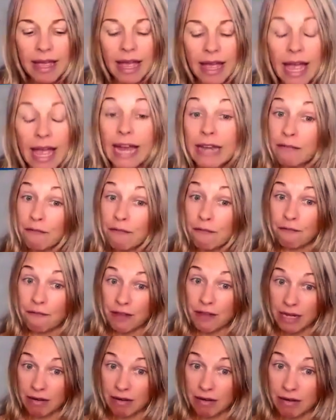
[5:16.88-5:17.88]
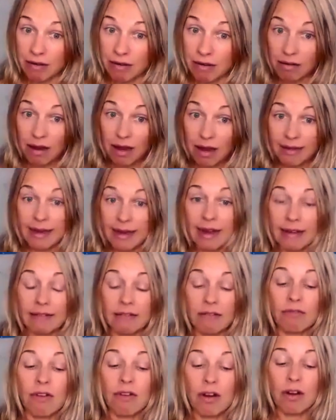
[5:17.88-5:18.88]
and fear
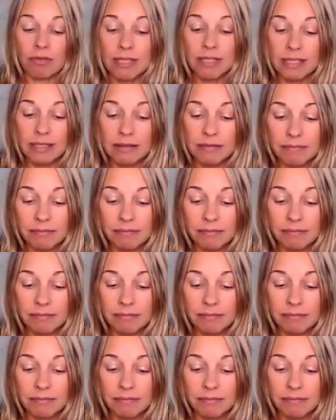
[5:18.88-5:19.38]
that grows.